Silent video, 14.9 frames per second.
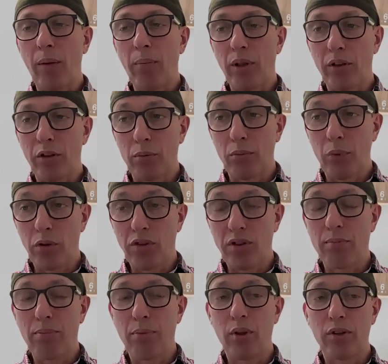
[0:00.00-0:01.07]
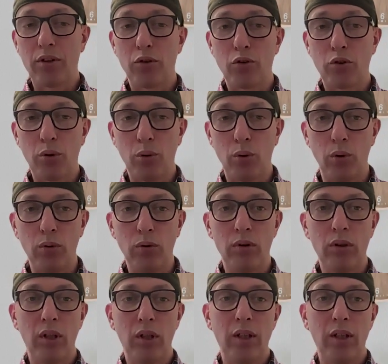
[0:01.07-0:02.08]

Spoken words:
but your most important tool